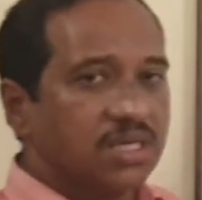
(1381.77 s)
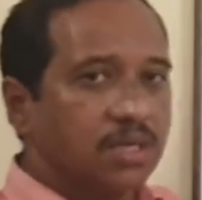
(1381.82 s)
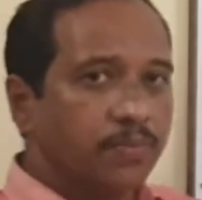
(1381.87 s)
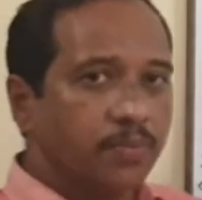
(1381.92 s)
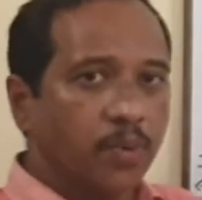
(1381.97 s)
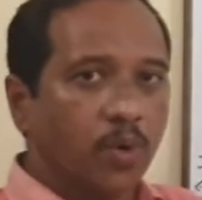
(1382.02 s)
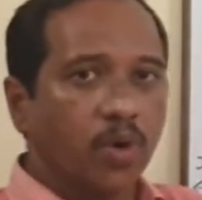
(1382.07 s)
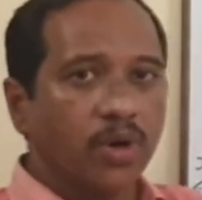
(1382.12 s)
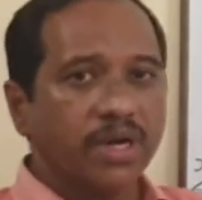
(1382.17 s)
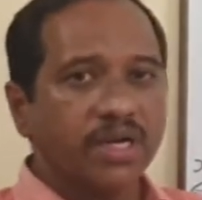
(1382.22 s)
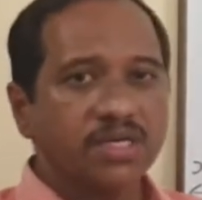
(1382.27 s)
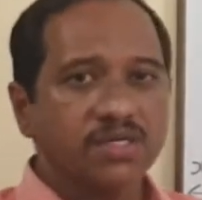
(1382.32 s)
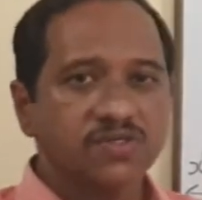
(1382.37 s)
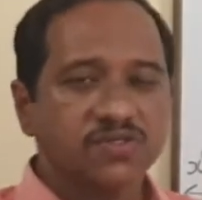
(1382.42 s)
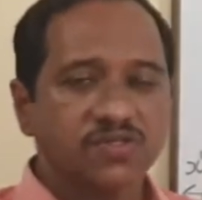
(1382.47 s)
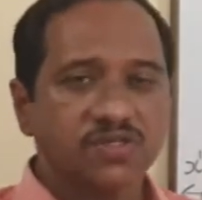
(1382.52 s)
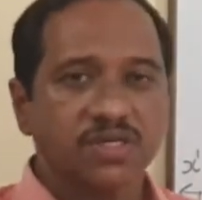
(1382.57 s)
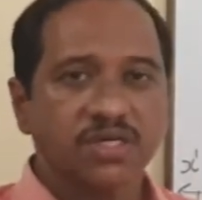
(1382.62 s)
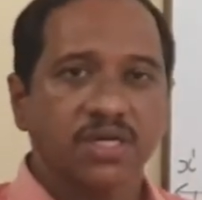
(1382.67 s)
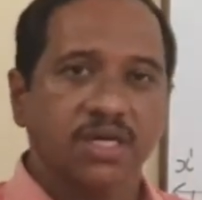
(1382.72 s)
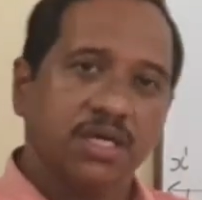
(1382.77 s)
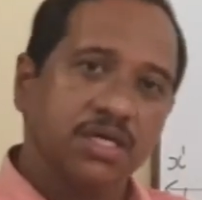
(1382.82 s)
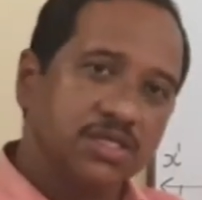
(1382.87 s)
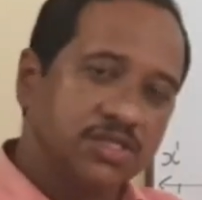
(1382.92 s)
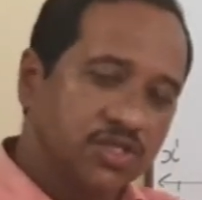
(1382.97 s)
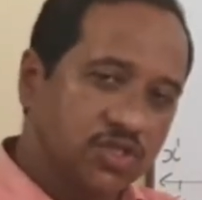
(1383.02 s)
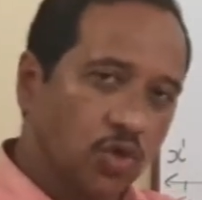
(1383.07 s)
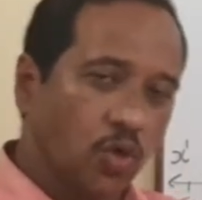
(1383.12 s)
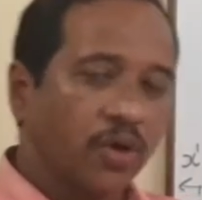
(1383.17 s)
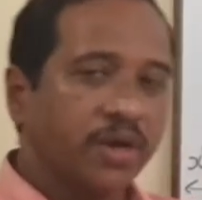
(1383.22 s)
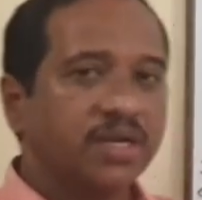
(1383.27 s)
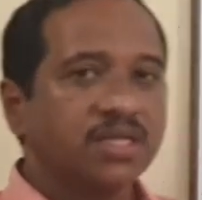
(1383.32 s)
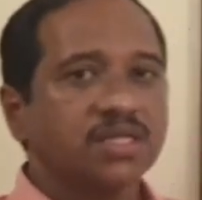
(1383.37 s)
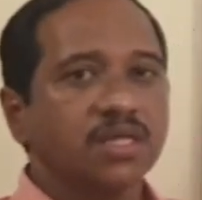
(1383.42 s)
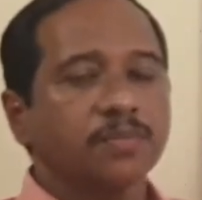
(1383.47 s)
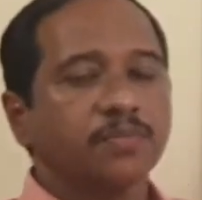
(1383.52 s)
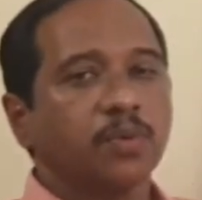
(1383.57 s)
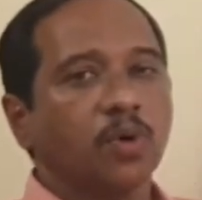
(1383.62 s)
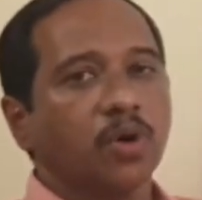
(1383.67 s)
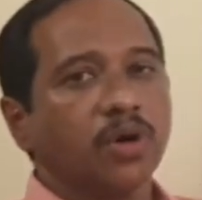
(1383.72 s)
the points, join
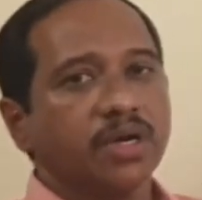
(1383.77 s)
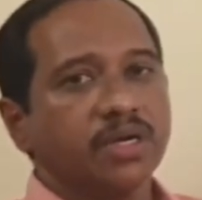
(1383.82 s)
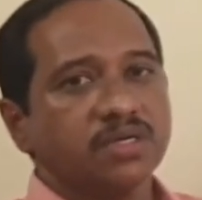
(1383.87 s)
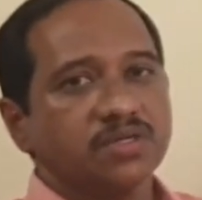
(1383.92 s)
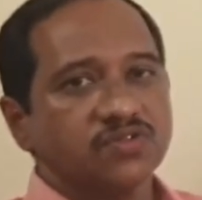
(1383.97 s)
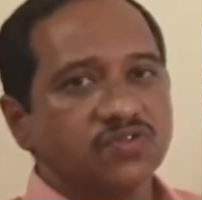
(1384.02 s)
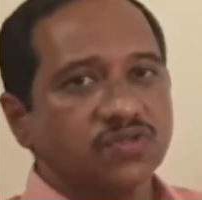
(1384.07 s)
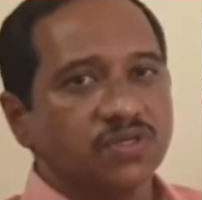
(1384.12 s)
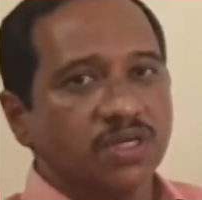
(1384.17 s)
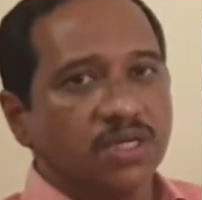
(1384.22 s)
the points.